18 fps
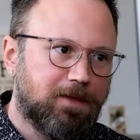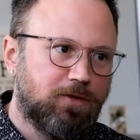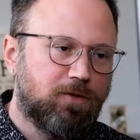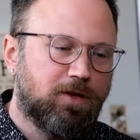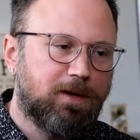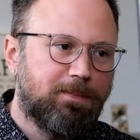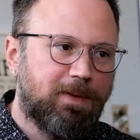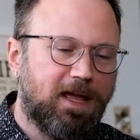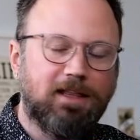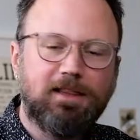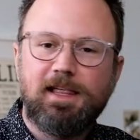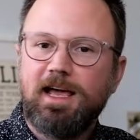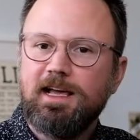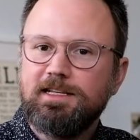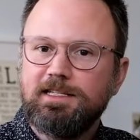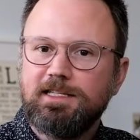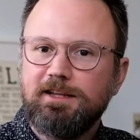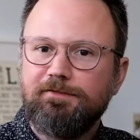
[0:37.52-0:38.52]
You can pay
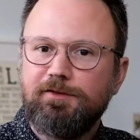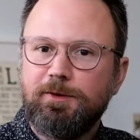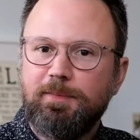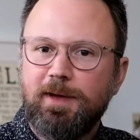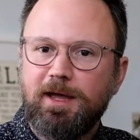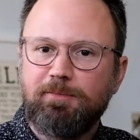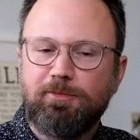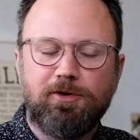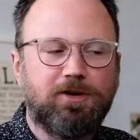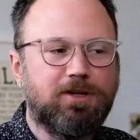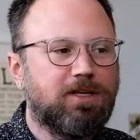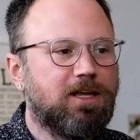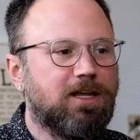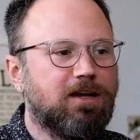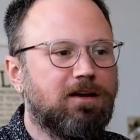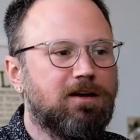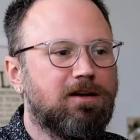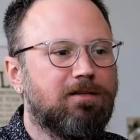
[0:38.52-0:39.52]
less if you pay per
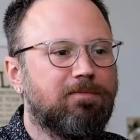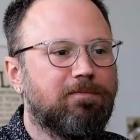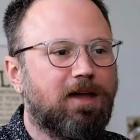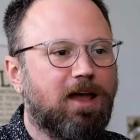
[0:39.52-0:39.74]
year.